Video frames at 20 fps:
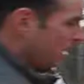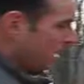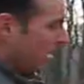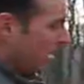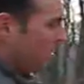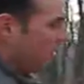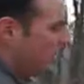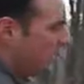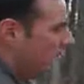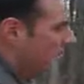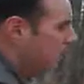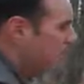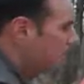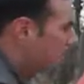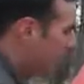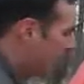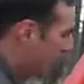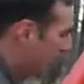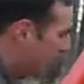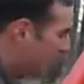Here's
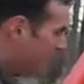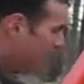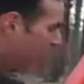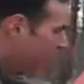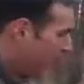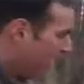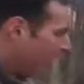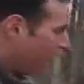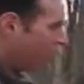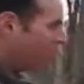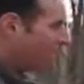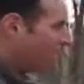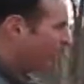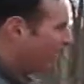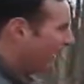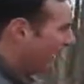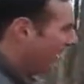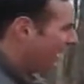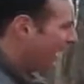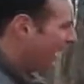Jet on the swing at
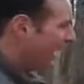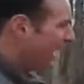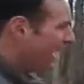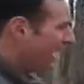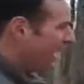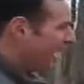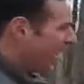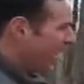Hacklebarney Park.